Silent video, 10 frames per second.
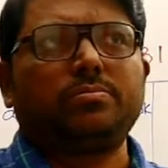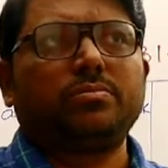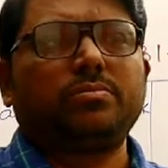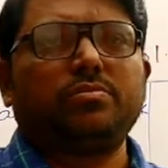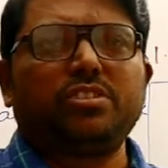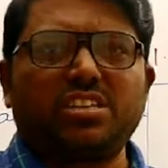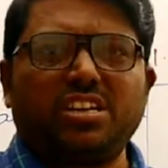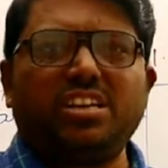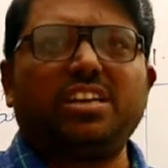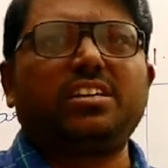which
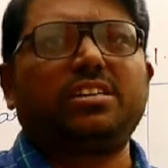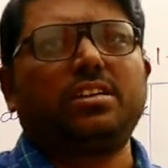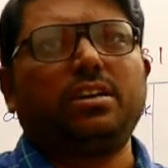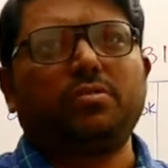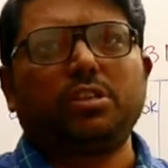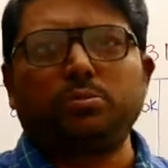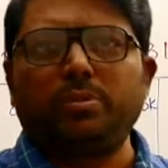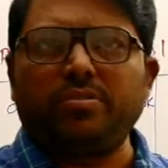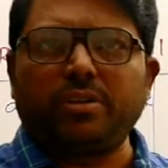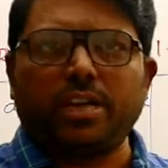created the difference between
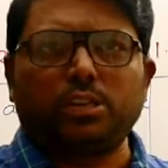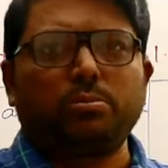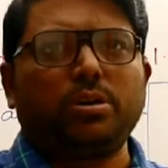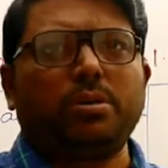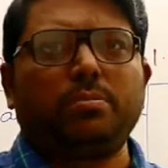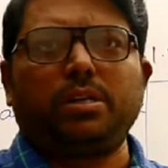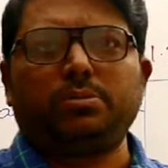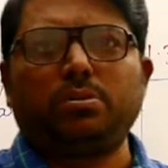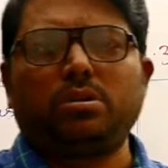cash book and passbook,